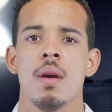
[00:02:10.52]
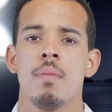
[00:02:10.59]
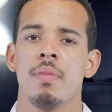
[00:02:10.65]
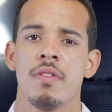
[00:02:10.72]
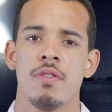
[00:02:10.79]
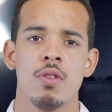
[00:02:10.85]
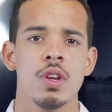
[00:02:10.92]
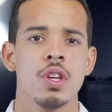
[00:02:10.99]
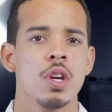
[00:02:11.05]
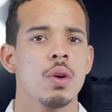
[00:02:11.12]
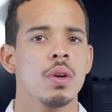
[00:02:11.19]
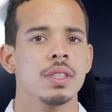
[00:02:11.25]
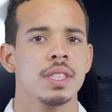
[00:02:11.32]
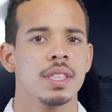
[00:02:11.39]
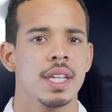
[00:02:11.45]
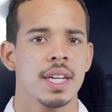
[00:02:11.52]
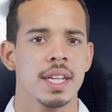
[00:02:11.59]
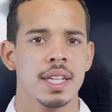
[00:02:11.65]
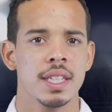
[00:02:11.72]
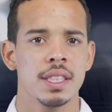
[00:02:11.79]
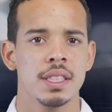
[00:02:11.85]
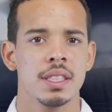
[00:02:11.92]
Before you go on
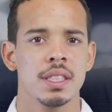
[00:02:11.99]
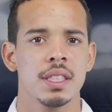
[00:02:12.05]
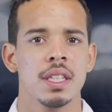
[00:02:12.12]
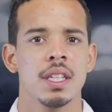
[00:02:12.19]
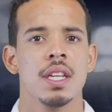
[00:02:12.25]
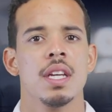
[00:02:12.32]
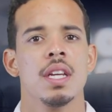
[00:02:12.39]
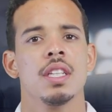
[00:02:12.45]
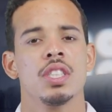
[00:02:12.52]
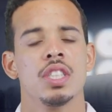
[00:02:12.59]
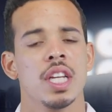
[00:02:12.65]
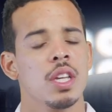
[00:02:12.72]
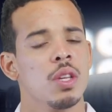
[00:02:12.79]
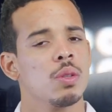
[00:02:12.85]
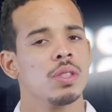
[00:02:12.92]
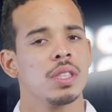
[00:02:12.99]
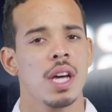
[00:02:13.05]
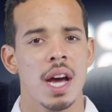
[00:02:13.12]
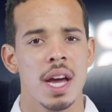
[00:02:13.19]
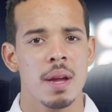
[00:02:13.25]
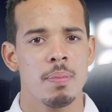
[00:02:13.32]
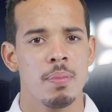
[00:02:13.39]
circuit, check your
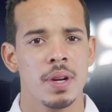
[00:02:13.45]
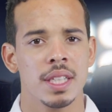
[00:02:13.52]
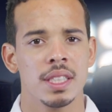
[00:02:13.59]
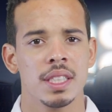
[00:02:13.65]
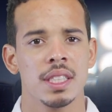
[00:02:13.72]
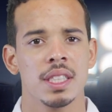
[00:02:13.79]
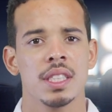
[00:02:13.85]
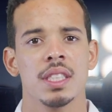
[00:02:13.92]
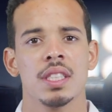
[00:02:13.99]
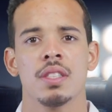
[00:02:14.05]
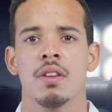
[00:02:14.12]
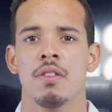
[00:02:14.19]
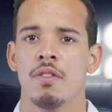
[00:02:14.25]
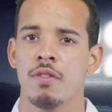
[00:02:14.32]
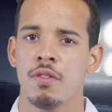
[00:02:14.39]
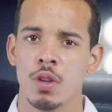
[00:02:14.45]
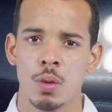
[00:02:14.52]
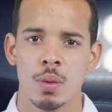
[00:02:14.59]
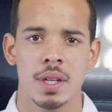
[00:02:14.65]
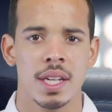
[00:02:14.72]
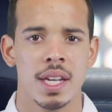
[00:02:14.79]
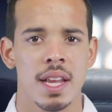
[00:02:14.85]
tire pressures,
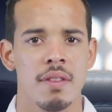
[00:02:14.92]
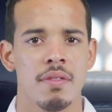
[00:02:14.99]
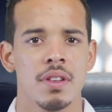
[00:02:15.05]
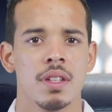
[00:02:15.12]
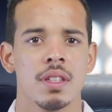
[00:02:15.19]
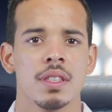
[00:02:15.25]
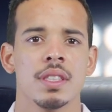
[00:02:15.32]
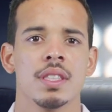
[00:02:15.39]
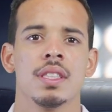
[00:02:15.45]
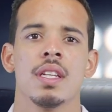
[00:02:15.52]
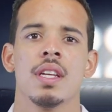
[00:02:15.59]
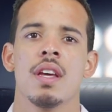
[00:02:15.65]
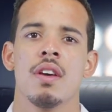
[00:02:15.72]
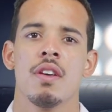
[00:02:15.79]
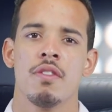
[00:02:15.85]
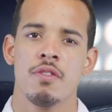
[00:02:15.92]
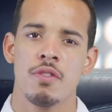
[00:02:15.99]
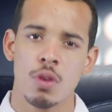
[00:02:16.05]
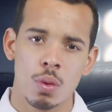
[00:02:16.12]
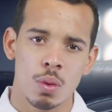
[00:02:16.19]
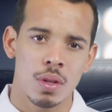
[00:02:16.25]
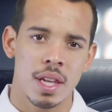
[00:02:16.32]
fluid levels,
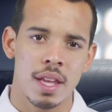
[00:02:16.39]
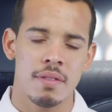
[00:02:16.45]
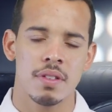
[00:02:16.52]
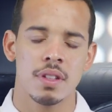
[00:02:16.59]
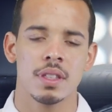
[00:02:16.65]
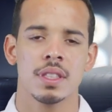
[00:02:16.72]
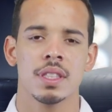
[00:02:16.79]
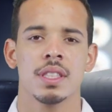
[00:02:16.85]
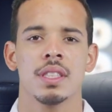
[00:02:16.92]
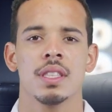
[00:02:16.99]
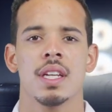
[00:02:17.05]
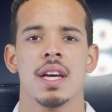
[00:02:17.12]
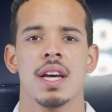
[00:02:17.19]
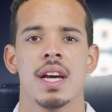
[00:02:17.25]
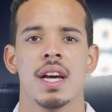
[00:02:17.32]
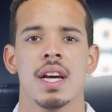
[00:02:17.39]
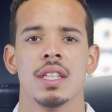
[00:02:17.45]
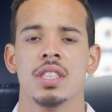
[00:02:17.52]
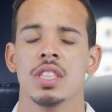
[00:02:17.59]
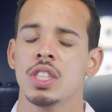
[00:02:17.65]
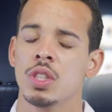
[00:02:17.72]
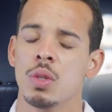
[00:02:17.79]
fuel levels,
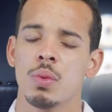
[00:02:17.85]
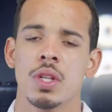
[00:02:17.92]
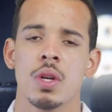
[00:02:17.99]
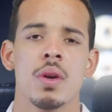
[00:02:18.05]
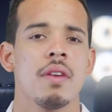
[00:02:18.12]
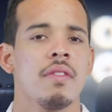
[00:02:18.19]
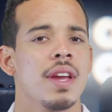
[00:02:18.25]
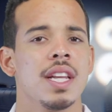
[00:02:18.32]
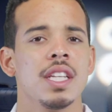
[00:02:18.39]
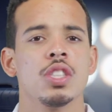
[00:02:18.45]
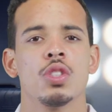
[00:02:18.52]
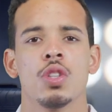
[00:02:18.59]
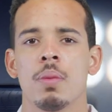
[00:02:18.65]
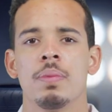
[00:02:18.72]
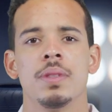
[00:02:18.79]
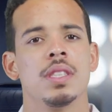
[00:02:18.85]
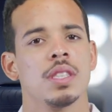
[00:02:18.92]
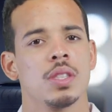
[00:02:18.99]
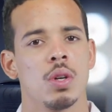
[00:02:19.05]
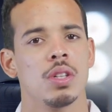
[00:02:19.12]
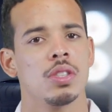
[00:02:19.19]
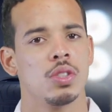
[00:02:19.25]
just so we don't have any
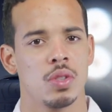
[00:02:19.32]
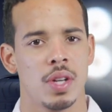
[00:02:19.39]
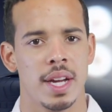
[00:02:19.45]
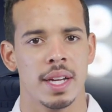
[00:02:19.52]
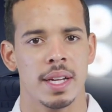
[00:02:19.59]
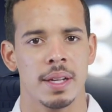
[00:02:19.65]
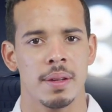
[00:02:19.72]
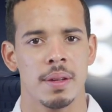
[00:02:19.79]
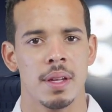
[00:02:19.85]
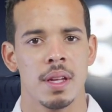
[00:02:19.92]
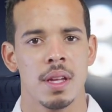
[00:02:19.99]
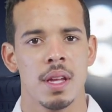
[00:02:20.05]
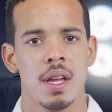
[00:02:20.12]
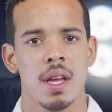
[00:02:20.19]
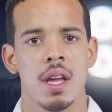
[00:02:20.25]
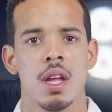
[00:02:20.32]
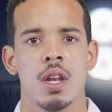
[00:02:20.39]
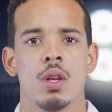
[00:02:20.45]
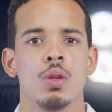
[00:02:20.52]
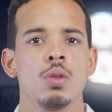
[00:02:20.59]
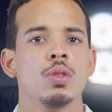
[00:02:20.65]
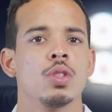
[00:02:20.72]
stoppages on track.
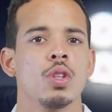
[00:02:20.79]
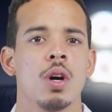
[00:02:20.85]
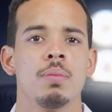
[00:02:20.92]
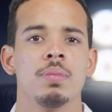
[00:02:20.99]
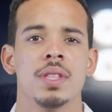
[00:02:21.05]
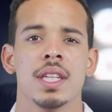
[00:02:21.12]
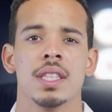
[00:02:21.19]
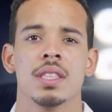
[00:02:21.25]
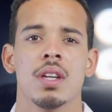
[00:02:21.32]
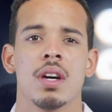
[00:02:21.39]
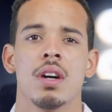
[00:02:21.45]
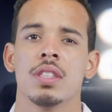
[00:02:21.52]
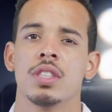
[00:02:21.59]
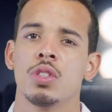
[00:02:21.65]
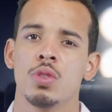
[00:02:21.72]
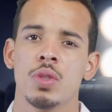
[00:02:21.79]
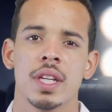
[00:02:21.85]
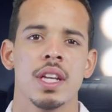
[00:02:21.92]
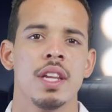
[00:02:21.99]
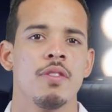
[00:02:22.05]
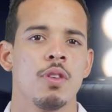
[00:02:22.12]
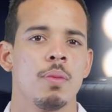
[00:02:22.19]
Loose objects are
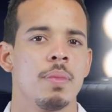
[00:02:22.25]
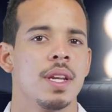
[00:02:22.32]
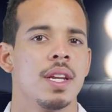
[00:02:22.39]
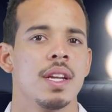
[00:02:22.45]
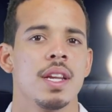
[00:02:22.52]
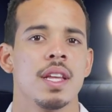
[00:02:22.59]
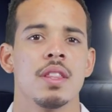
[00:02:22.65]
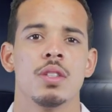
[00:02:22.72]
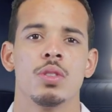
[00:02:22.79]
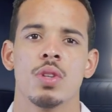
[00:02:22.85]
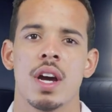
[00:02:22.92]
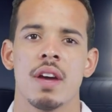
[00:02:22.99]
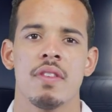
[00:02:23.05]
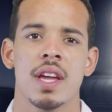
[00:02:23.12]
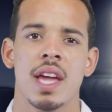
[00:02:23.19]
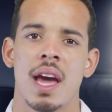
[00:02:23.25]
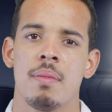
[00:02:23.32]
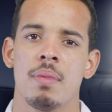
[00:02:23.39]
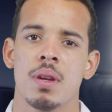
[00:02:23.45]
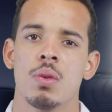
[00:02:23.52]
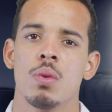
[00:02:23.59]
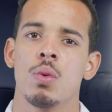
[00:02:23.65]
strictly forbidden in the driver
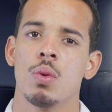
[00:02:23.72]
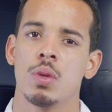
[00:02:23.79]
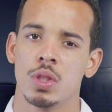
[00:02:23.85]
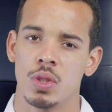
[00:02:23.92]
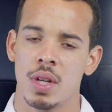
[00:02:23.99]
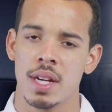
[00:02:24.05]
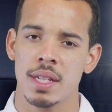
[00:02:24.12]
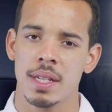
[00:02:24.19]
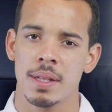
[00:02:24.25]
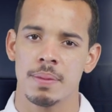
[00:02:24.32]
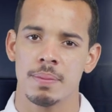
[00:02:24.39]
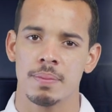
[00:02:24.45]
cabin or trunk.